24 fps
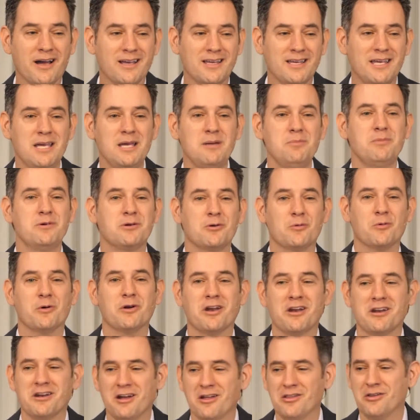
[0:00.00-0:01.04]
keeping one
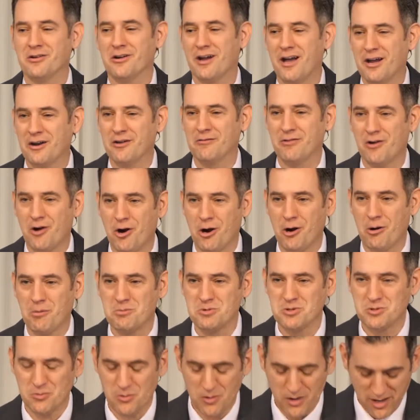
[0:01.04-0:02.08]
another out of
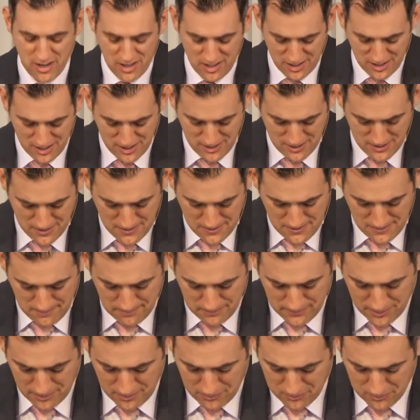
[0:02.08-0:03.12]
harm's way.
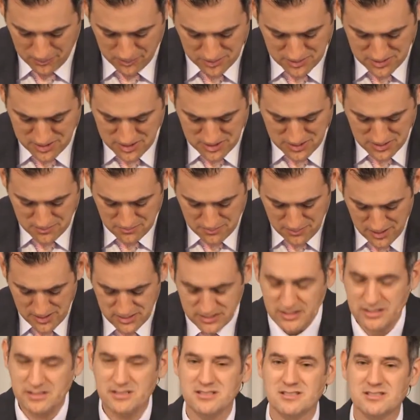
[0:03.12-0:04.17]
Now, it's just
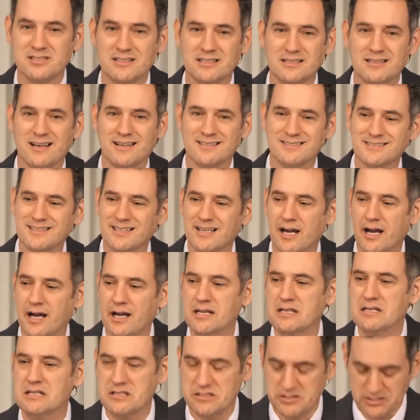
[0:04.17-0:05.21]
amazing to see God's
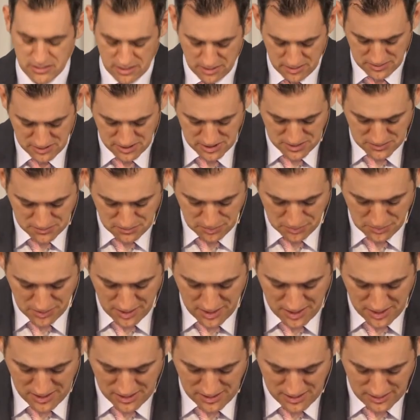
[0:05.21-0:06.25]
kindness on
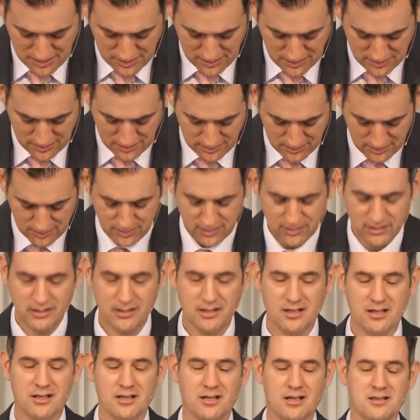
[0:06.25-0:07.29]
display
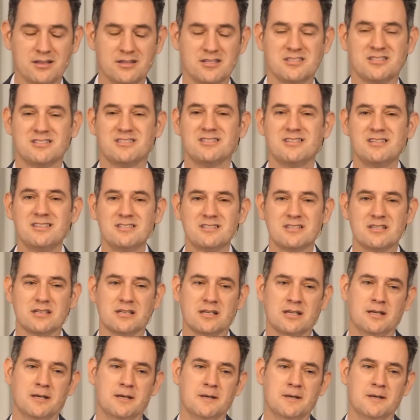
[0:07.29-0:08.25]
in this season.